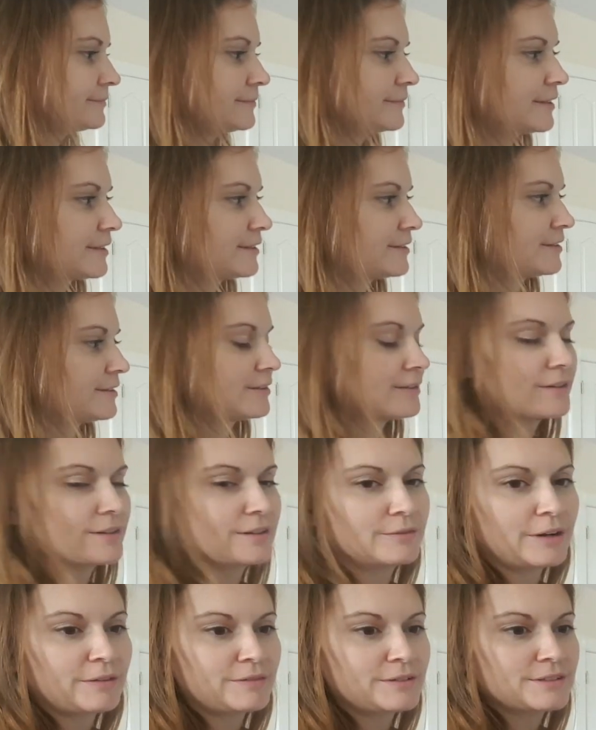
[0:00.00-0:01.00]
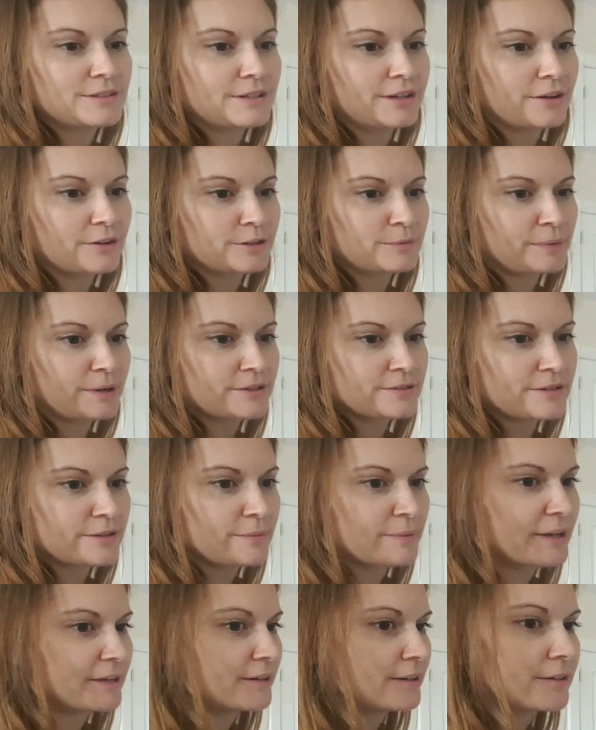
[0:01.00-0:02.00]
because you're then referencing other parts of the
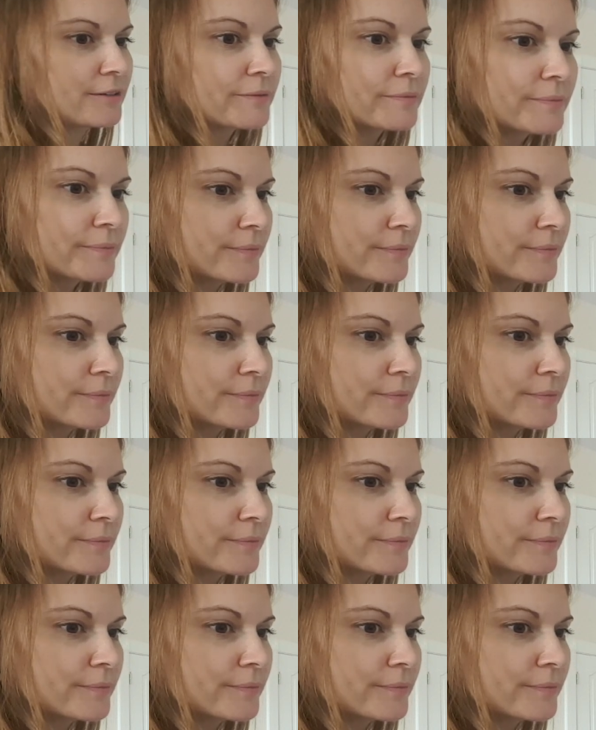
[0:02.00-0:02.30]
painting.